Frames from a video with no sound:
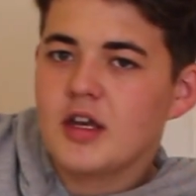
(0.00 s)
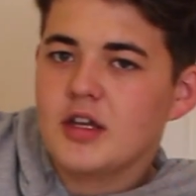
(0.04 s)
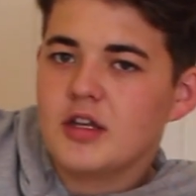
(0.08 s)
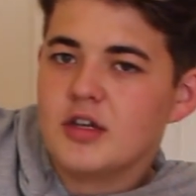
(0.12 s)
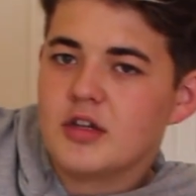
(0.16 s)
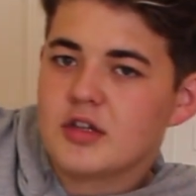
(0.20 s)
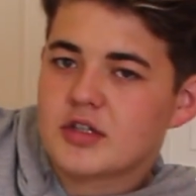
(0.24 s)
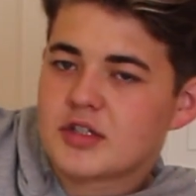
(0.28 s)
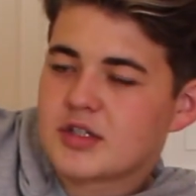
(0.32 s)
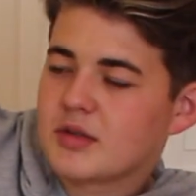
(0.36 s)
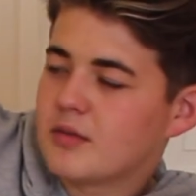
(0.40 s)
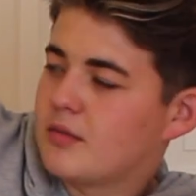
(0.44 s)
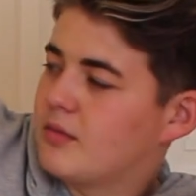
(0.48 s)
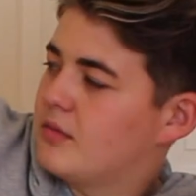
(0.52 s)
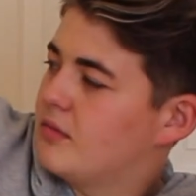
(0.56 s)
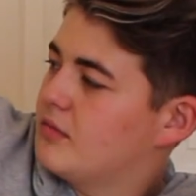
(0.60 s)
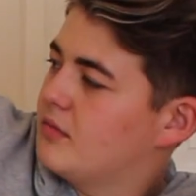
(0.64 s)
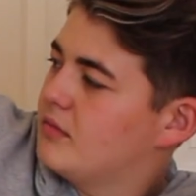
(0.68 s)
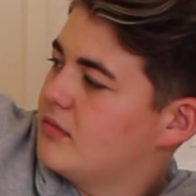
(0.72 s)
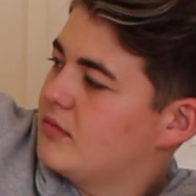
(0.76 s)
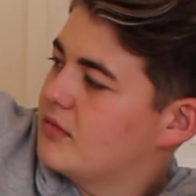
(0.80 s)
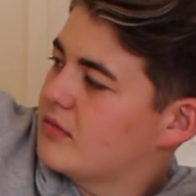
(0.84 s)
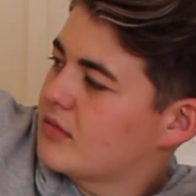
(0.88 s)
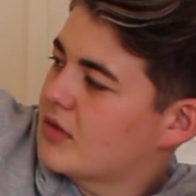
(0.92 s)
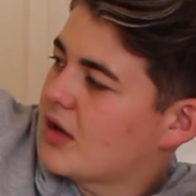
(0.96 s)
You know, some
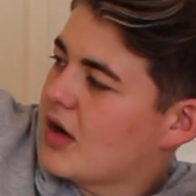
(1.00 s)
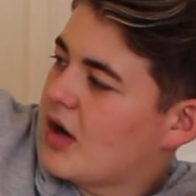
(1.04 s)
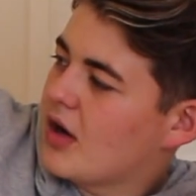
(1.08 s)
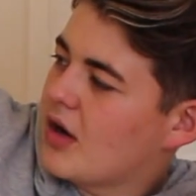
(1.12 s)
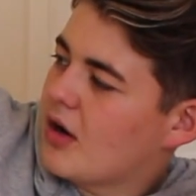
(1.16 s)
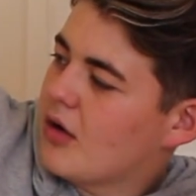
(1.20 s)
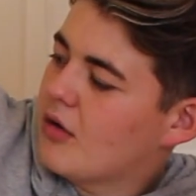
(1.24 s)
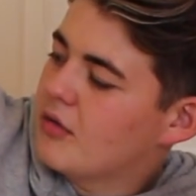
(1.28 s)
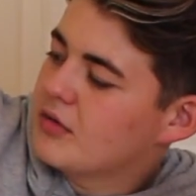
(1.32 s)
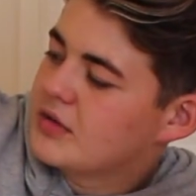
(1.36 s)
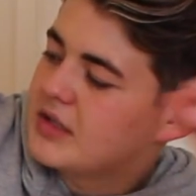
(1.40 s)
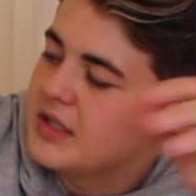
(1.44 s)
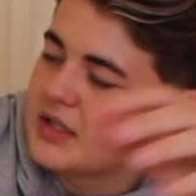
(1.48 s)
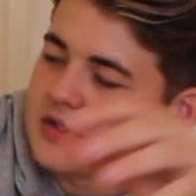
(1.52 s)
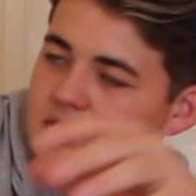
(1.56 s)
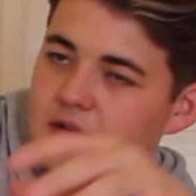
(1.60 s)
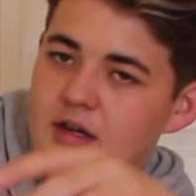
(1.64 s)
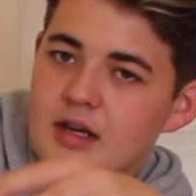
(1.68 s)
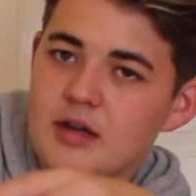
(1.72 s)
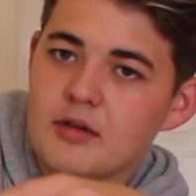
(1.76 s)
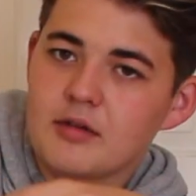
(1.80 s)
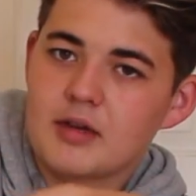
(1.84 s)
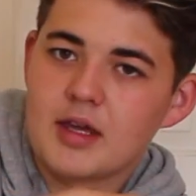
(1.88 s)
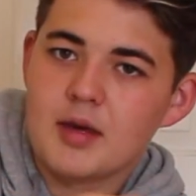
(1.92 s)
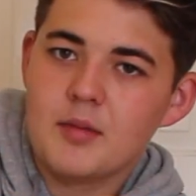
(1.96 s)
guy holds it. It's got a
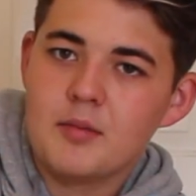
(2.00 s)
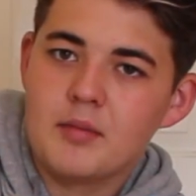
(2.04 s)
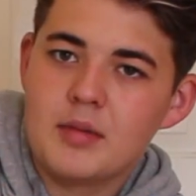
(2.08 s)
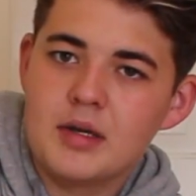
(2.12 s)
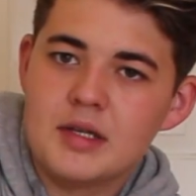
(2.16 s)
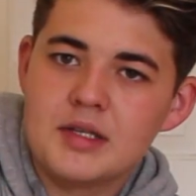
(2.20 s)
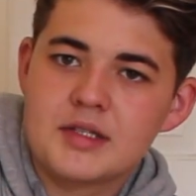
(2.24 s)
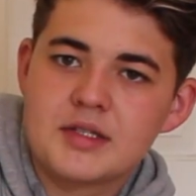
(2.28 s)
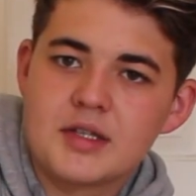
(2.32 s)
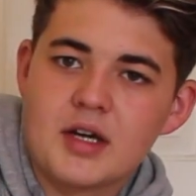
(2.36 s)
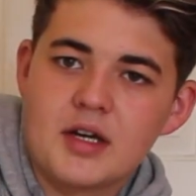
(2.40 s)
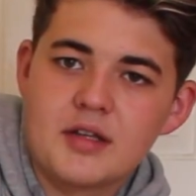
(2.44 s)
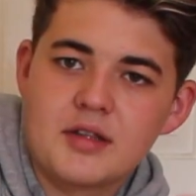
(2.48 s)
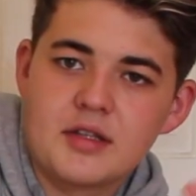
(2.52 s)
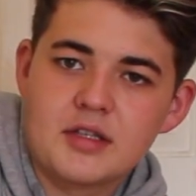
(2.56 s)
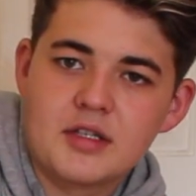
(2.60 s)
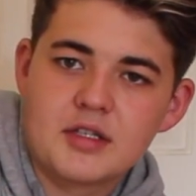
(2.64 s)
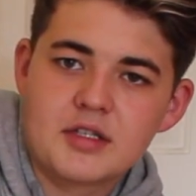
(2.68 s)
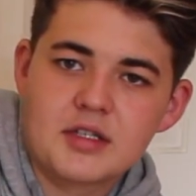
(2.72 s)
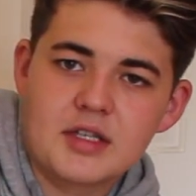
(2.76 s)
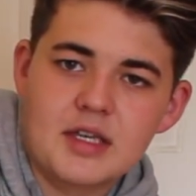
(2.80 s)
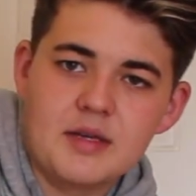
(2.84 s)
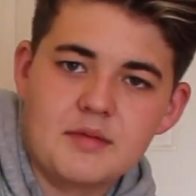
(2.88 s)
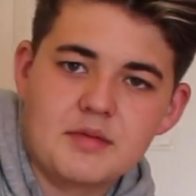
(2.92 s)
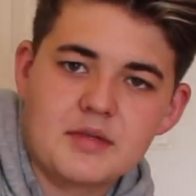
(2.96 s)
little gimbal inside that
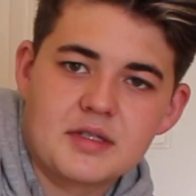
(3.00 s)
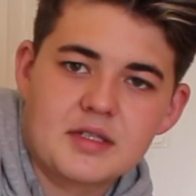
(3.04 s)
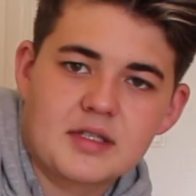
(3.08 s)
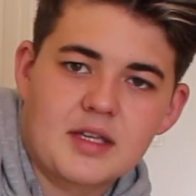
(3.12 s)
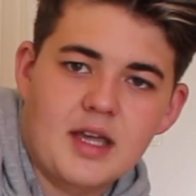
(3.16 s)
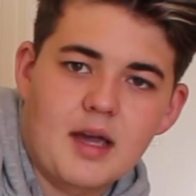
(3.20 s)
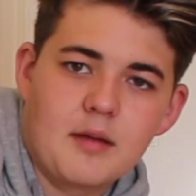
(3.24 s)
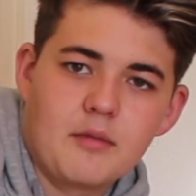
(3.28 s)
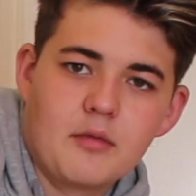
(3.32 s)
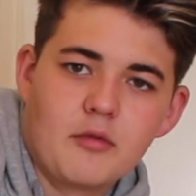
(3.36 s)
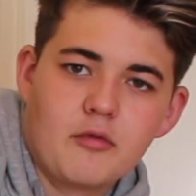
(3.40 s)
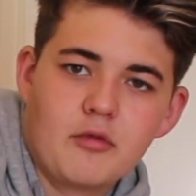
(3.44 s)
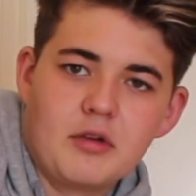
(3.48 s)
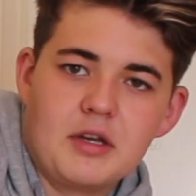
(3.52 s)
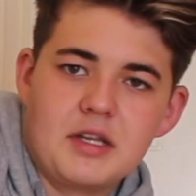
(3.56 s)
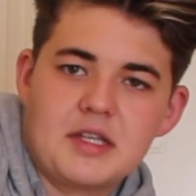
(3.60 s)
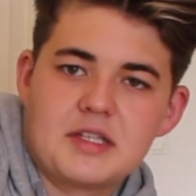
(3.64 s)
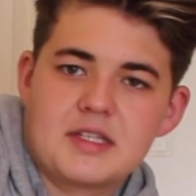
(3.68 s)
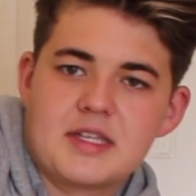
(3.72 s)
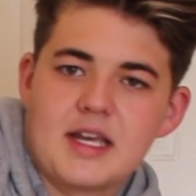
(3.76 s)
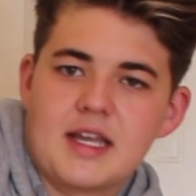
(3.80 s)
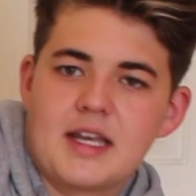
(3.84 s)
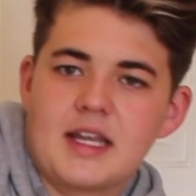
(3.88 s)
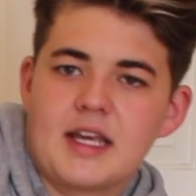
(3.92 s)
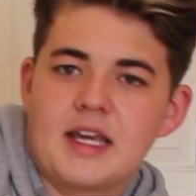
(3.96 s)
just keeps the camera really
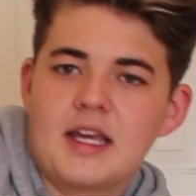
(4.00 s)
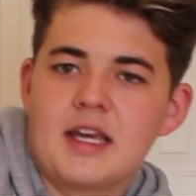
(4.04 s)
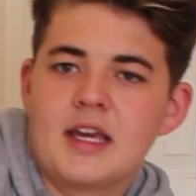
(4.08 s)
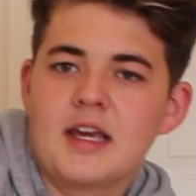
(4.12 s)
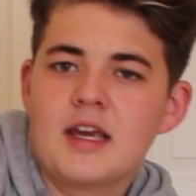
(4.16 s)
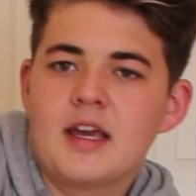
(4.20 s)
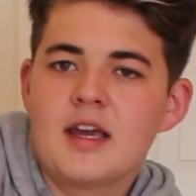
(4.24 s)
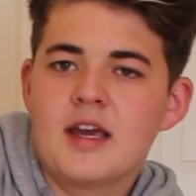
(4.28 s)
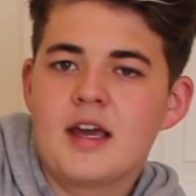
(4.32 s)
steady.